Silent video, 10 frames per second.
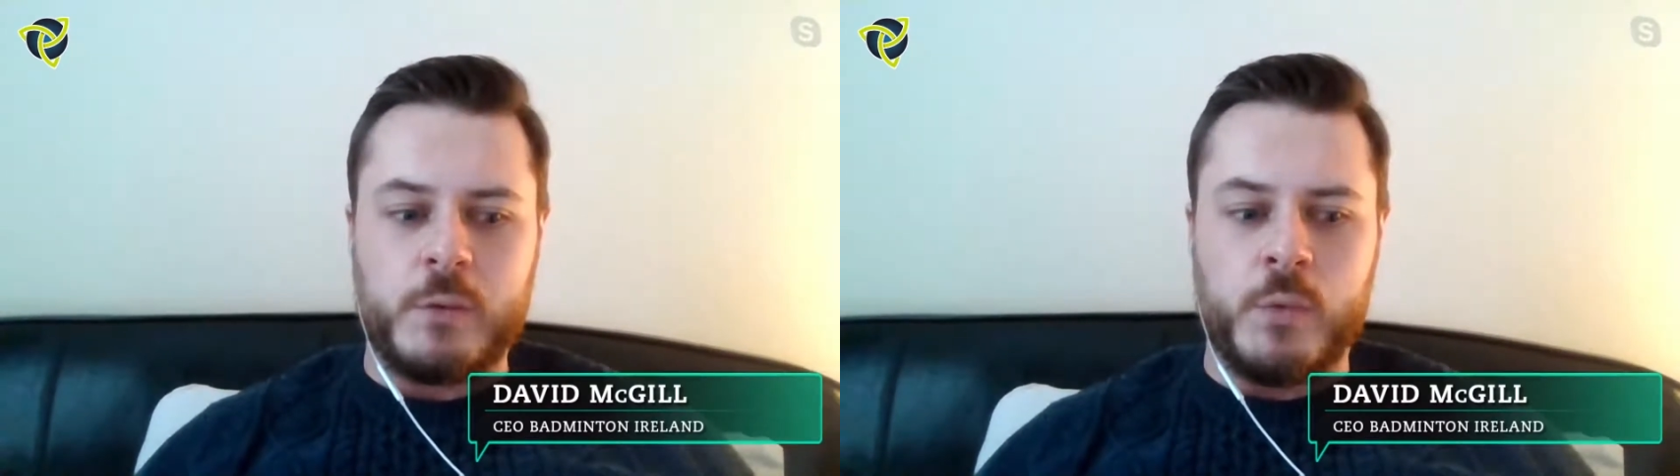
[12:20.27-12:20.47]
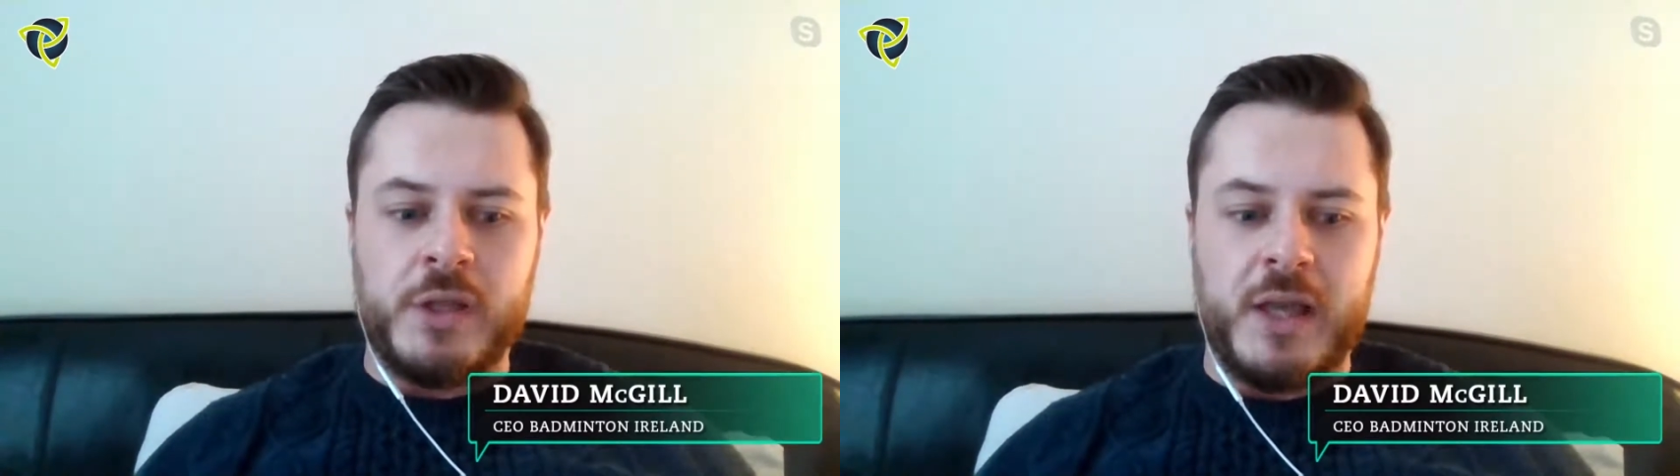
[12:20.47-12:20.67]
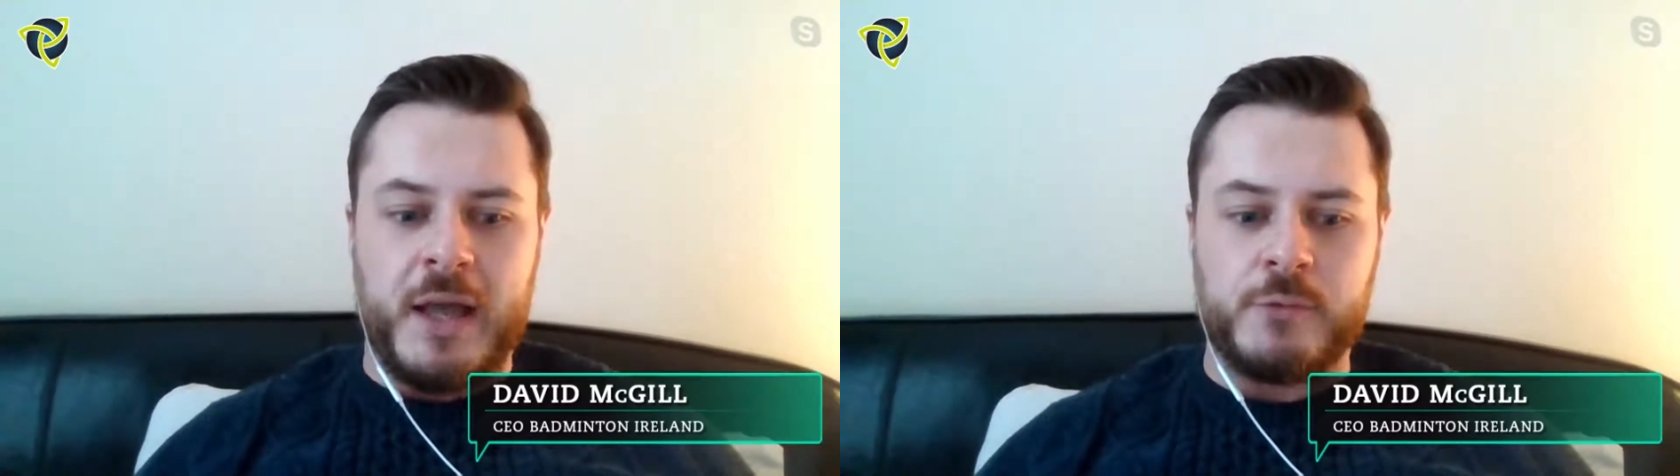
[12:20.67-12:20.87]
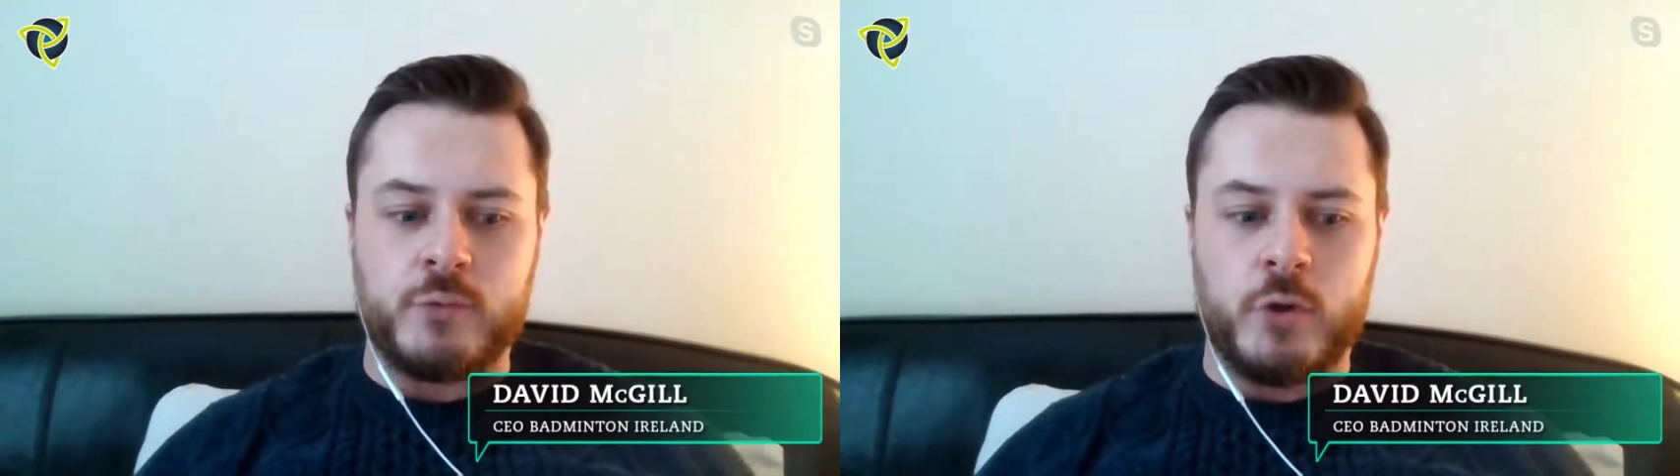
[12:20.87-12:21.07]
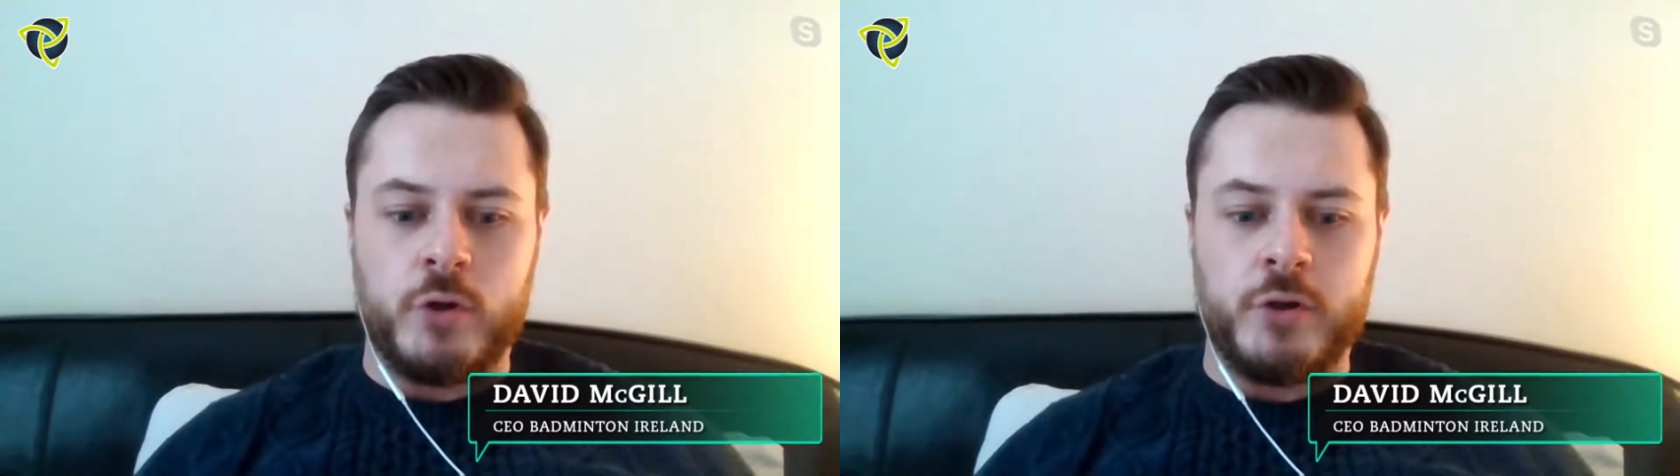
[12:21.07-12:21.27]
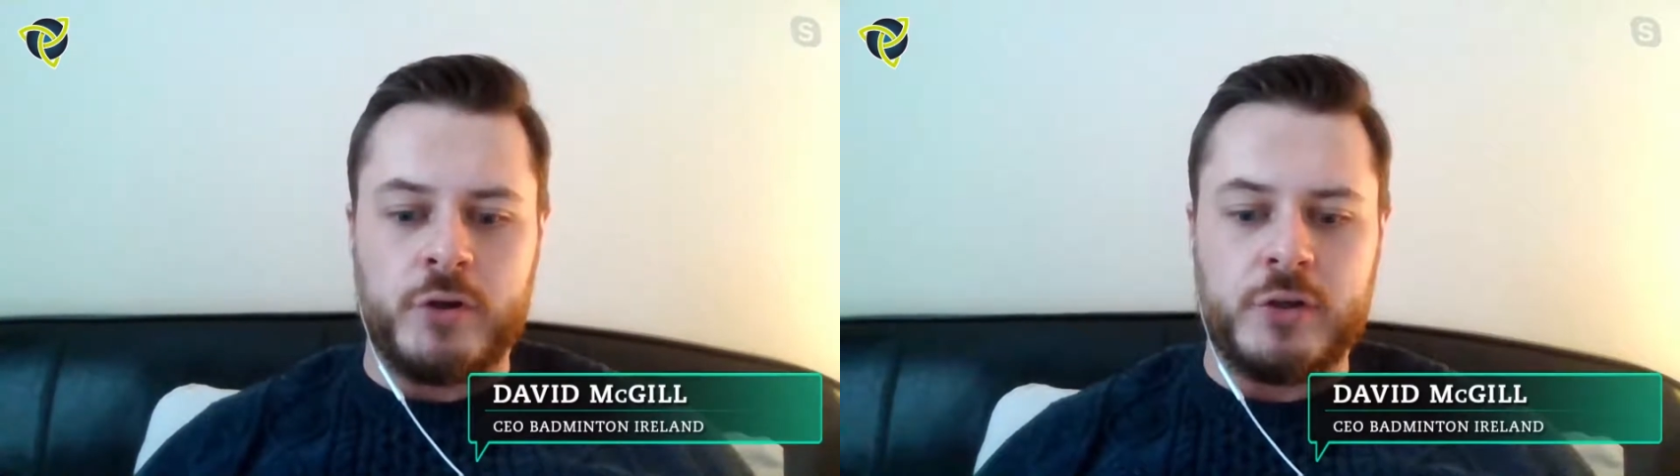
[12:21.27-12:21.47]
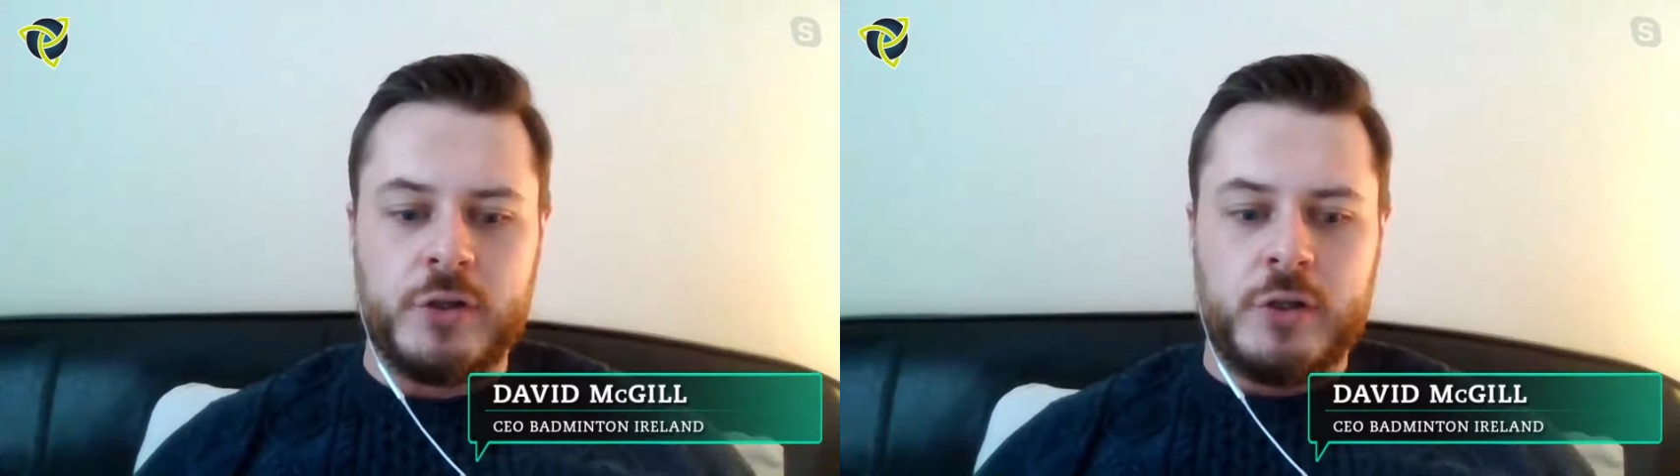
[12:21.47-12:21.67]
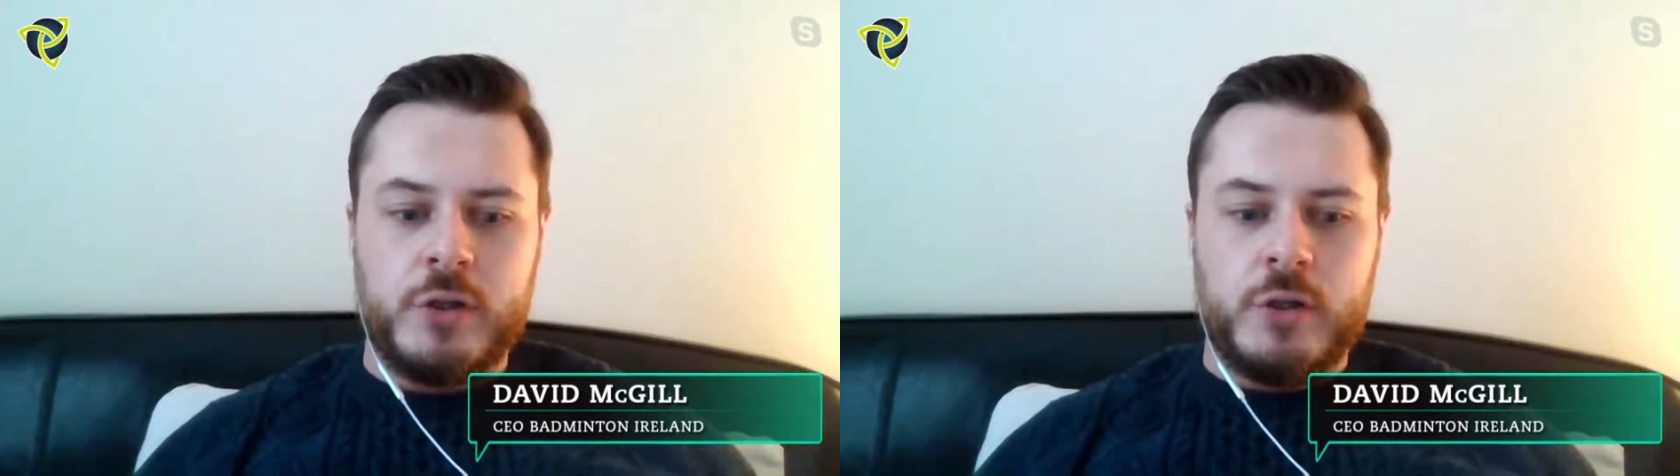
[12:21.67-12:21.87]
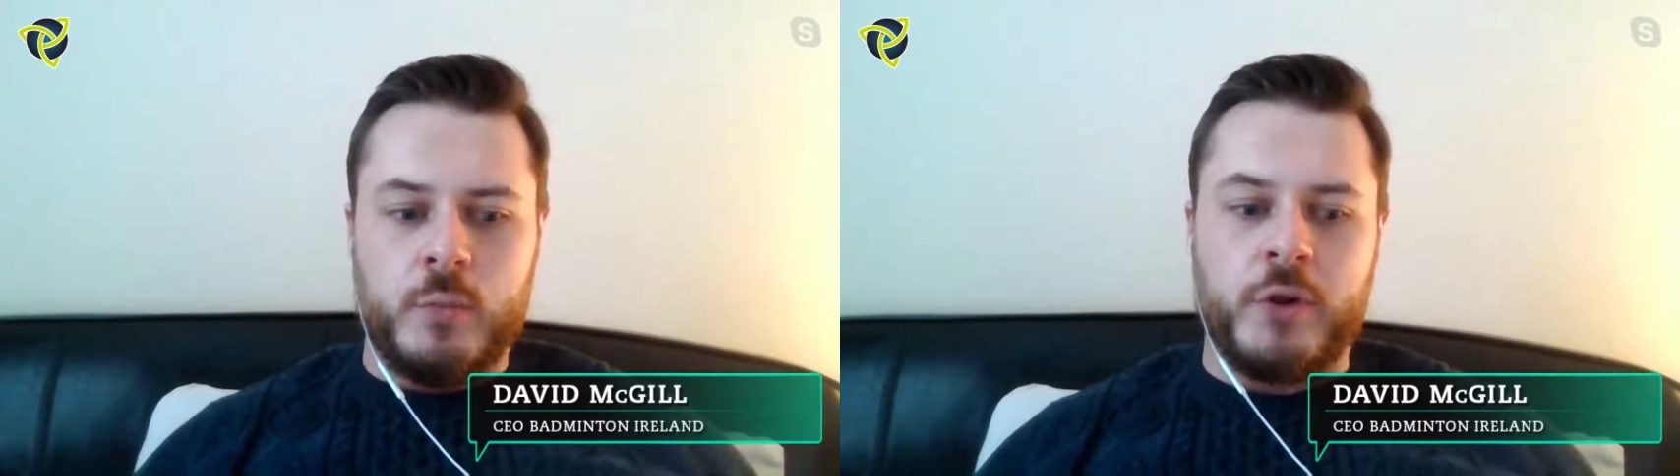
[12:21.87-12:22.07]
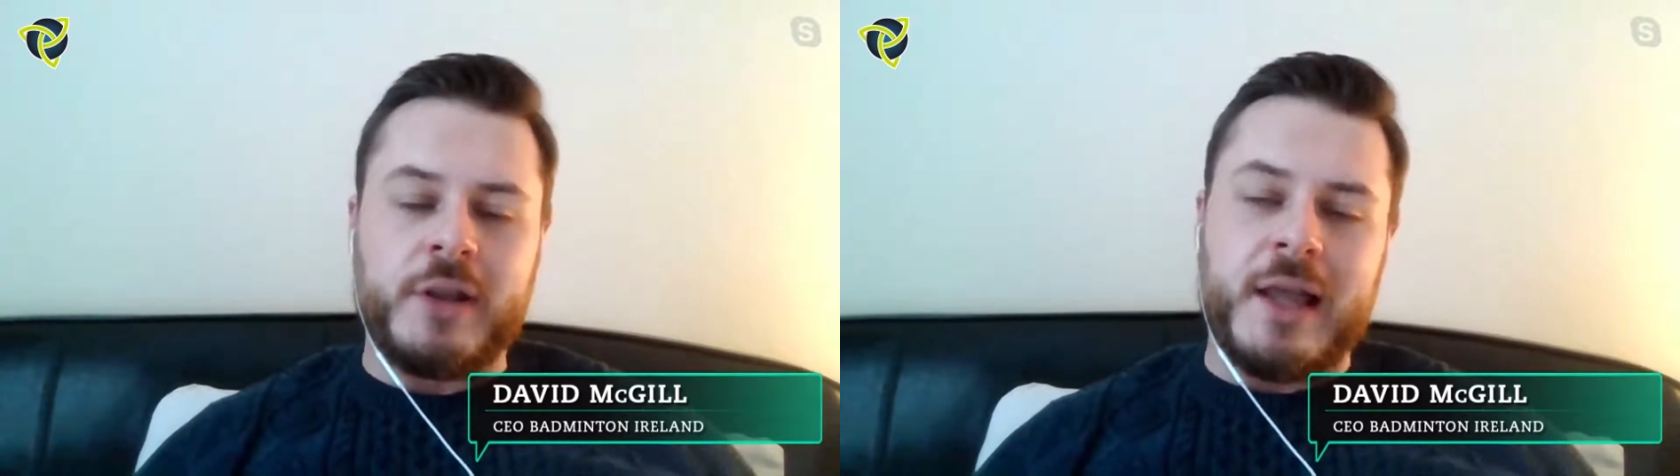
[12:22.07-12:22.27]
We had run
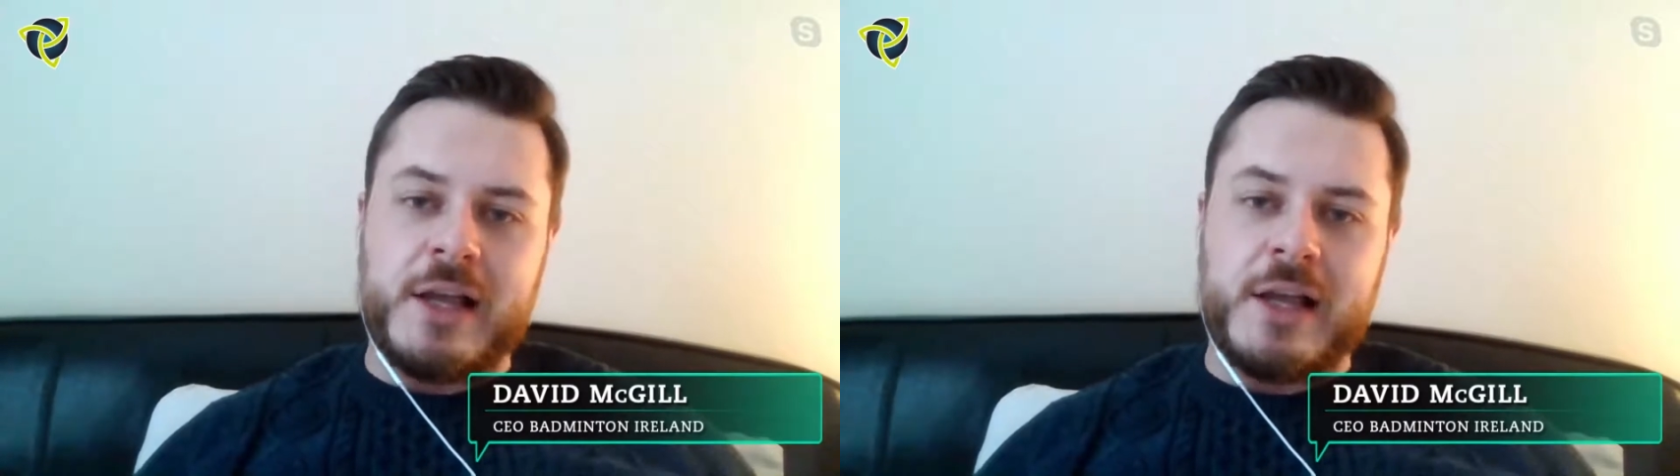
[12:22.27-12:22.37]
one